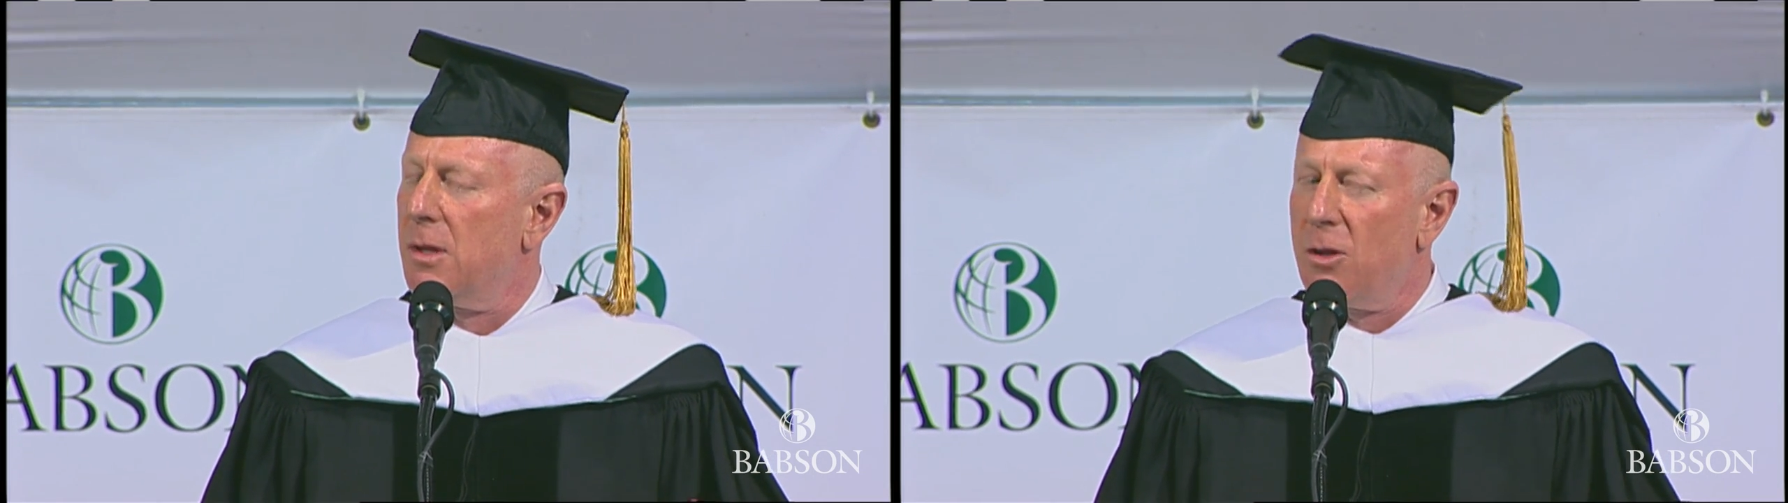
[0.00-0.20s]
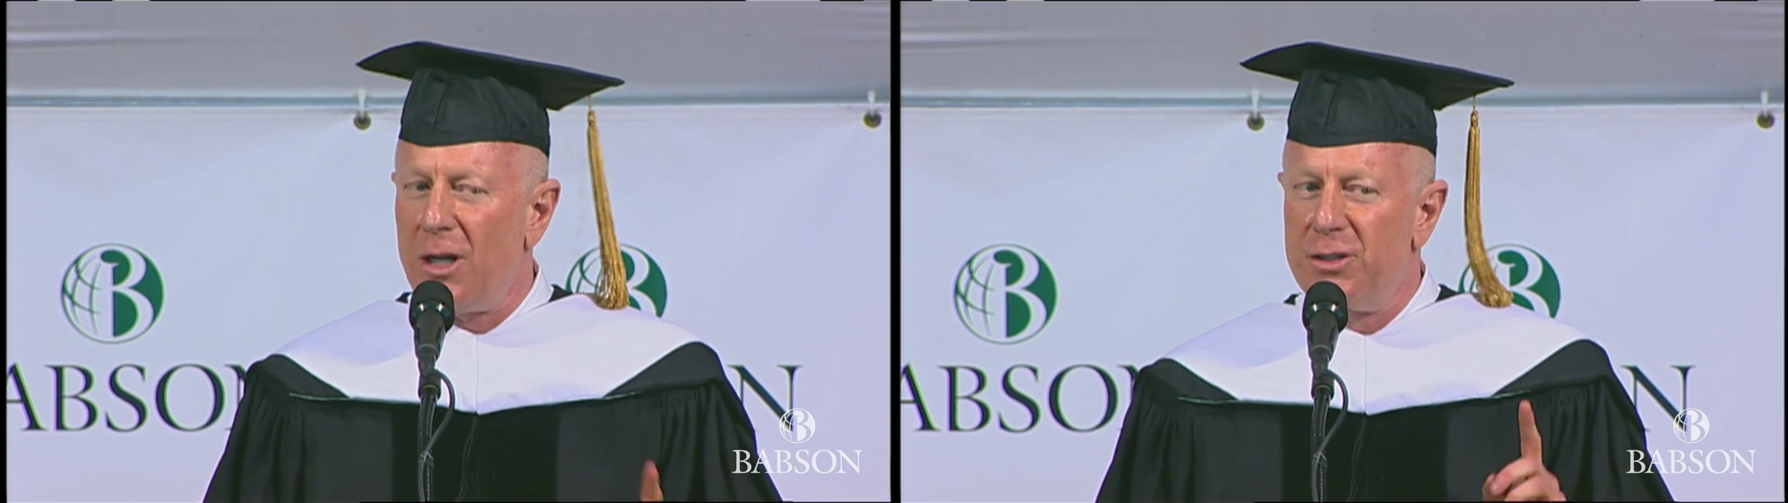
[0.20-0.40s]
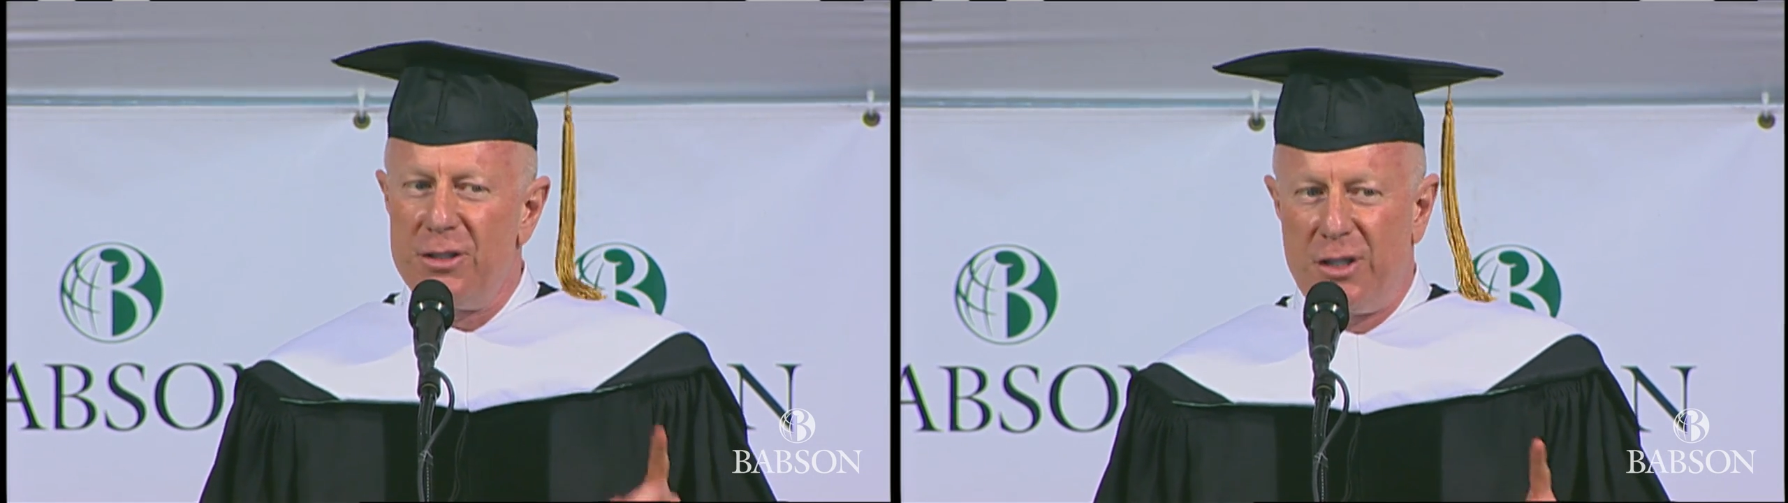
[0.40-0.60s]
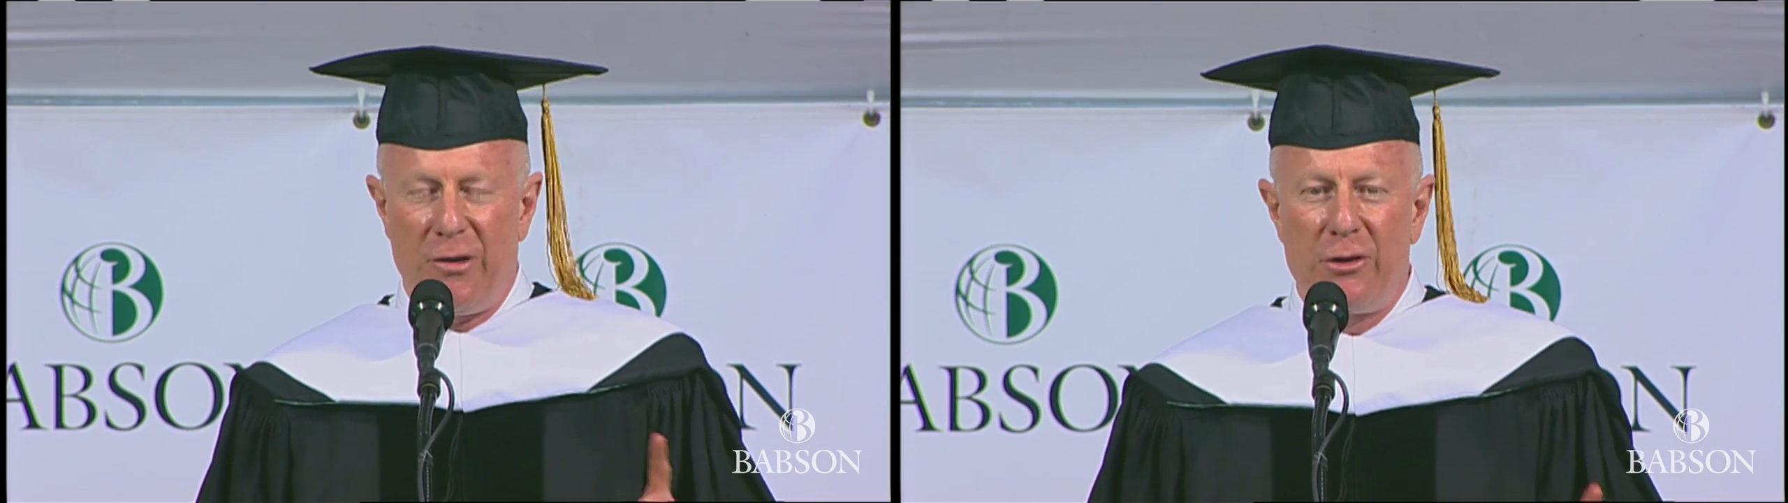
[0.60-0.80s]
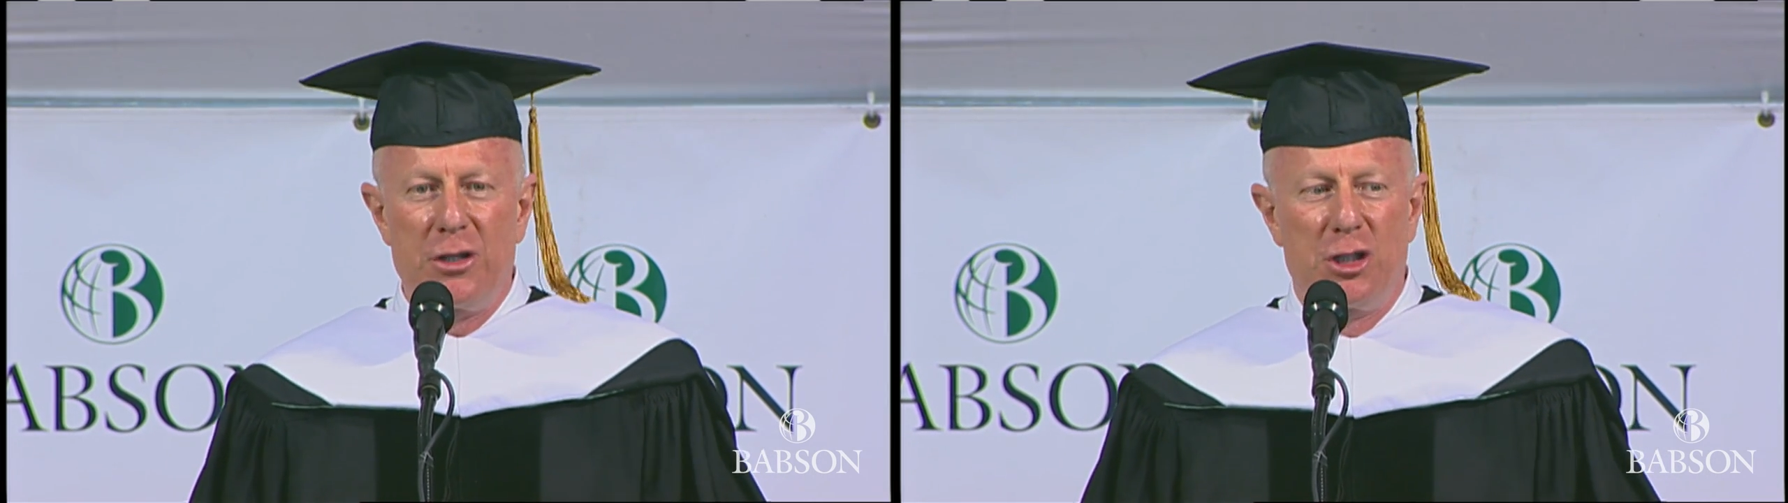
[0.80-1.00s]
not just
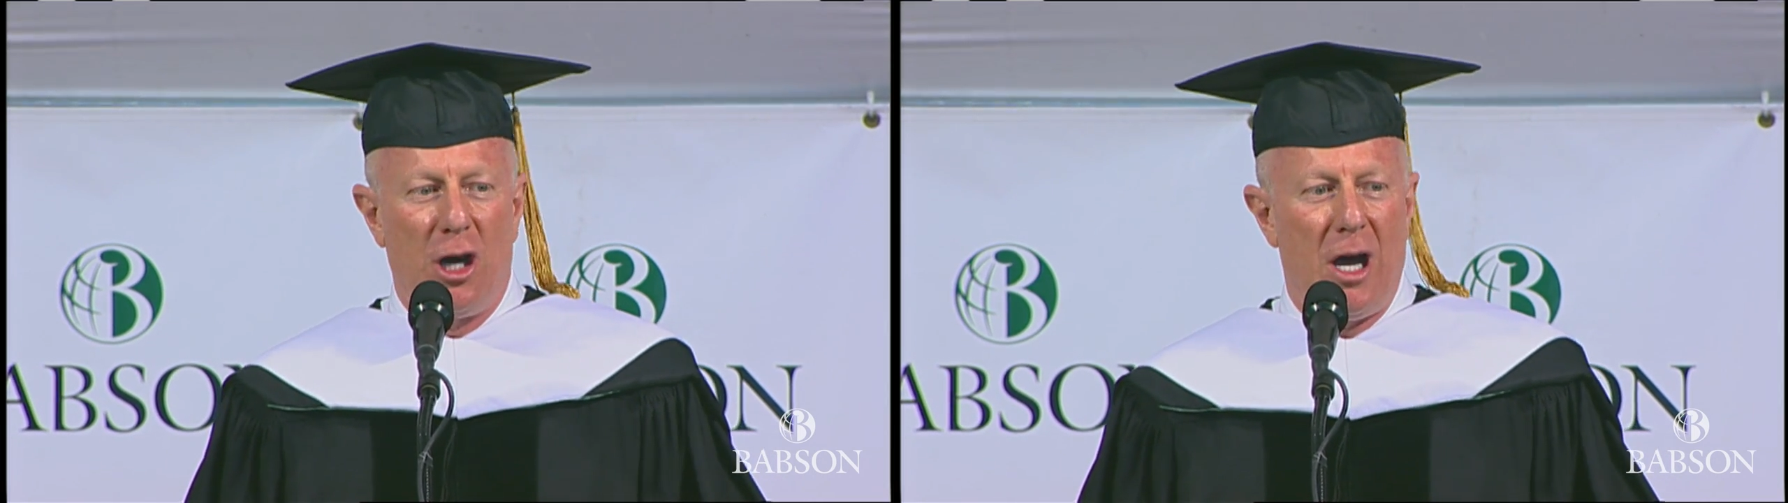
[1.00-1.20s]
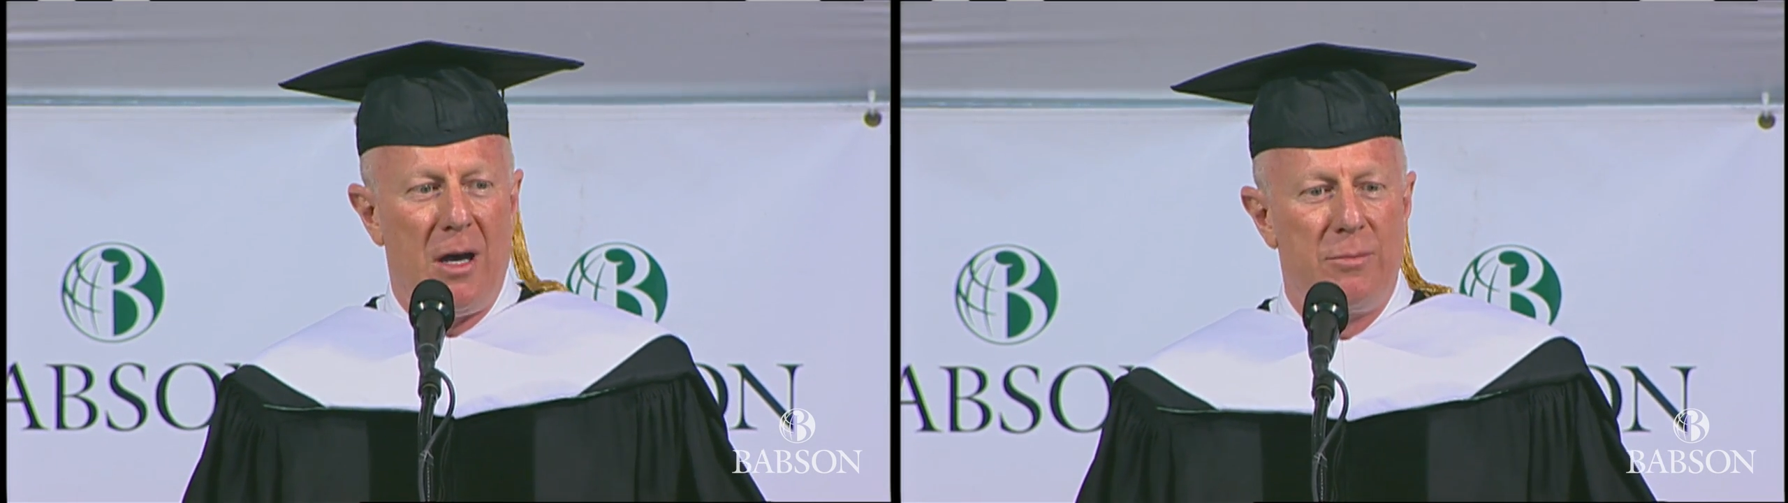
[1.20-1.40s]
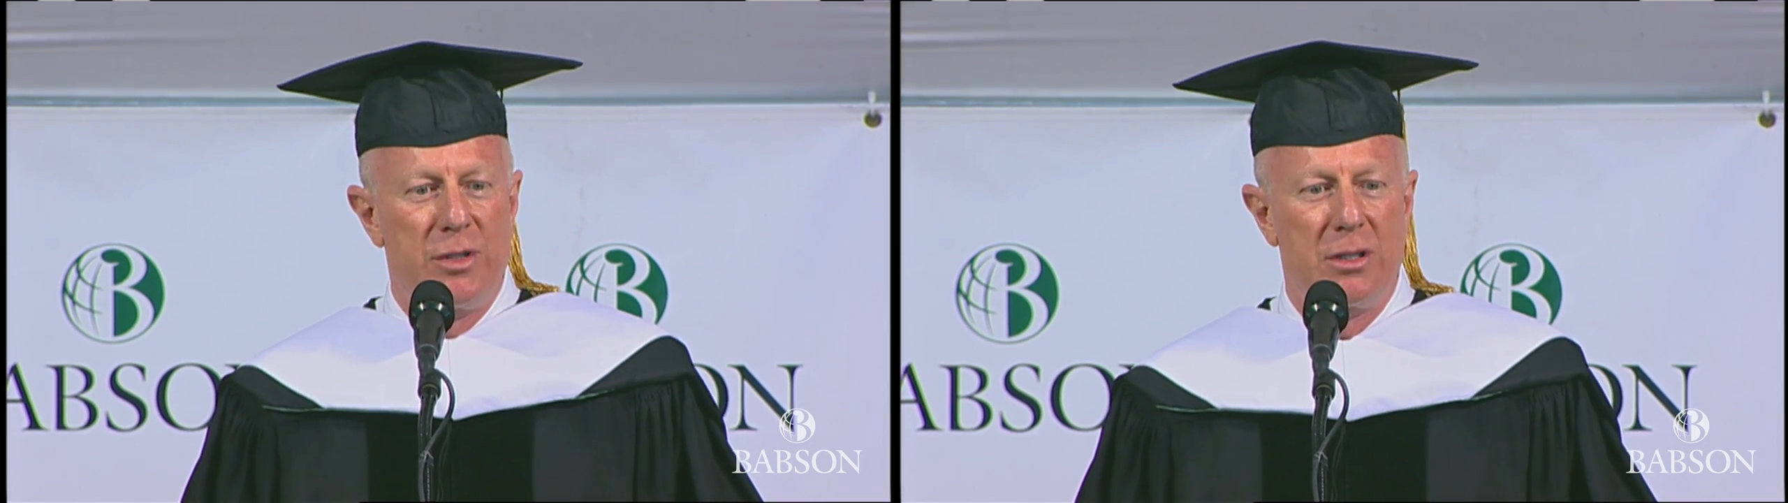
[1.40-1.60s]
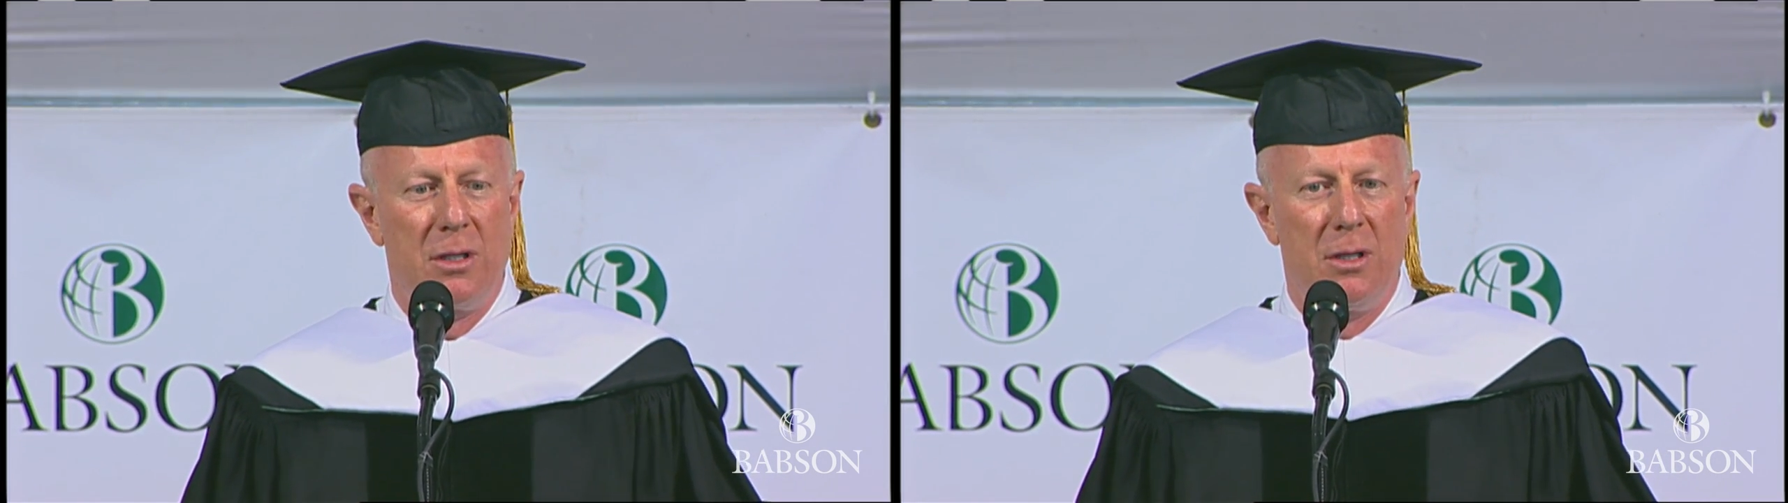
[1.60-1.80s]
different jobs,